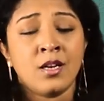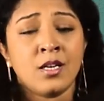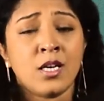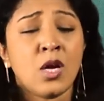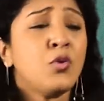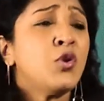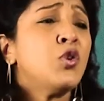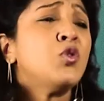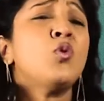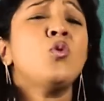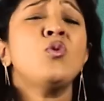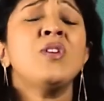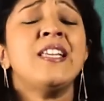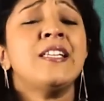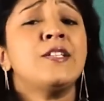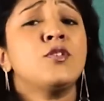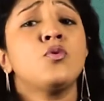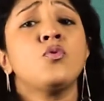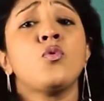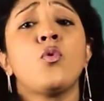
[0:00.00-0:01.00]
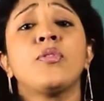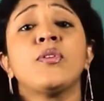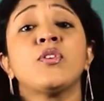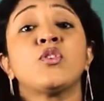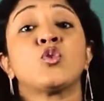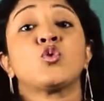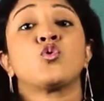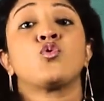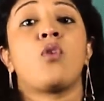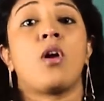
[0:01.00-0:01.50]
Now you don't need to know the
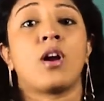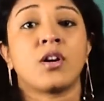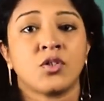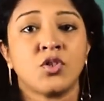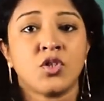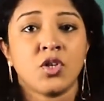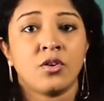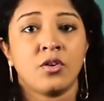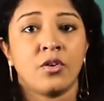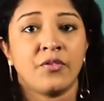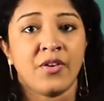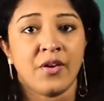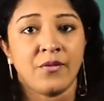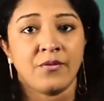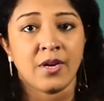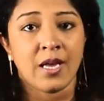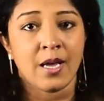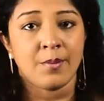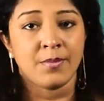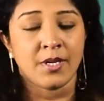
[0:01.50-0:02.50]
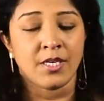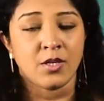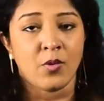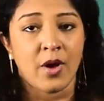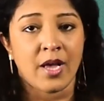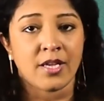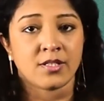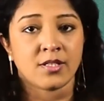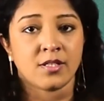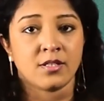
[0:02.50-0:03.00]
structure of every amino
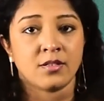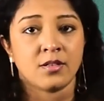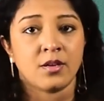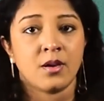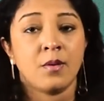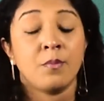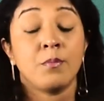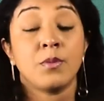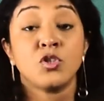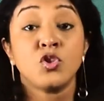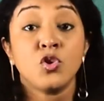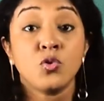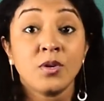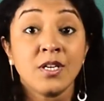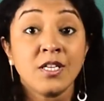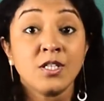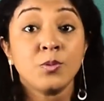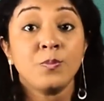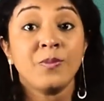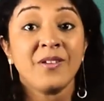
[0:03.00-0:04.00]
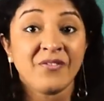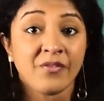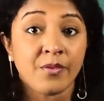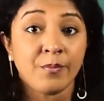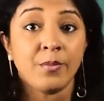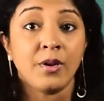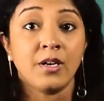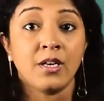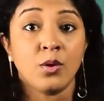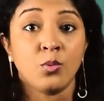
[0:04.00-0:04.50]
acid, but you need to be
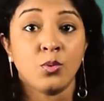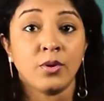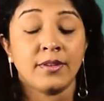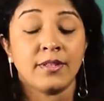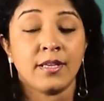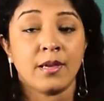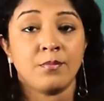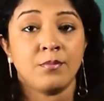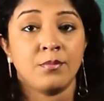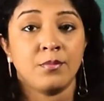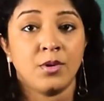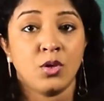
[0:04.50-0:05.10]
familiar with them.